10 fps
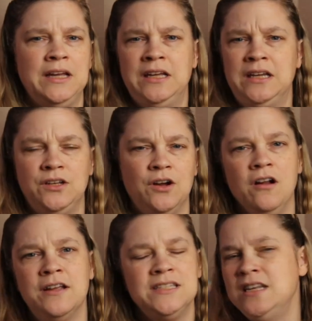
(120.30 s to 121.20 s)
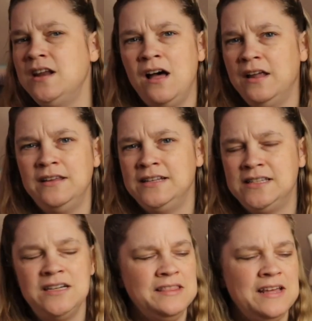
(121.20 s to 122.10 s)
yarn. It's not
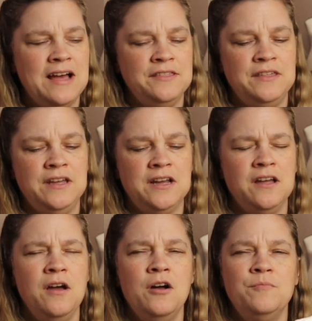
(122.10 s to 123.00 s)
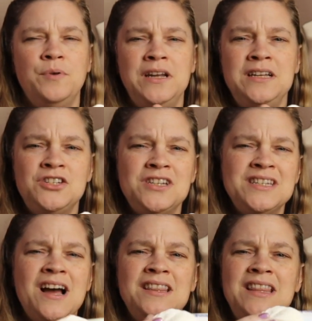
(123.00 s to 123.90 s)
that thick. But it's just
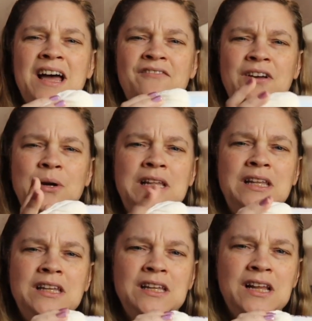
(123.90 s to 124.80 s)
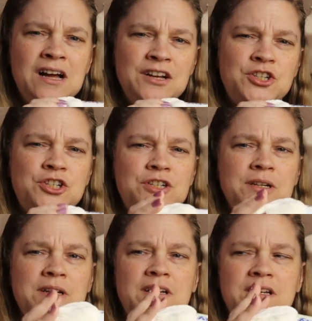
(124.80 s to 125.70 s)
got that very lush,
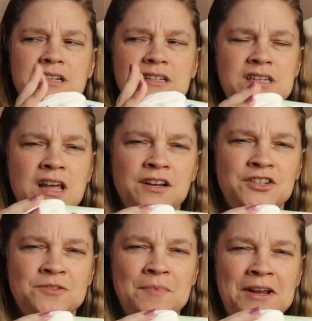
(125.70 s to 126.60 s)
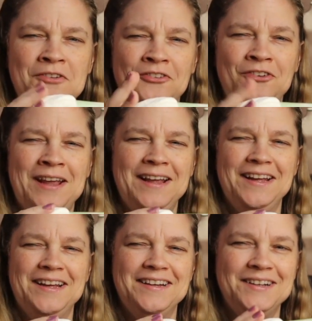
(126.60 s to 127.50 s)
touch me
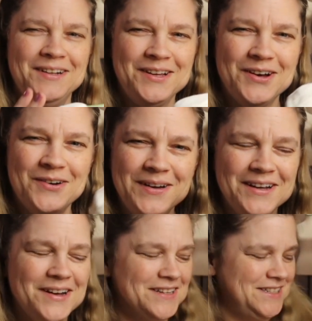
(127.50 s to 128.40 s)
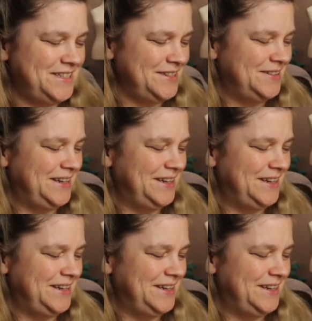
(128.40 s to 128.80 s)
feel going on to it.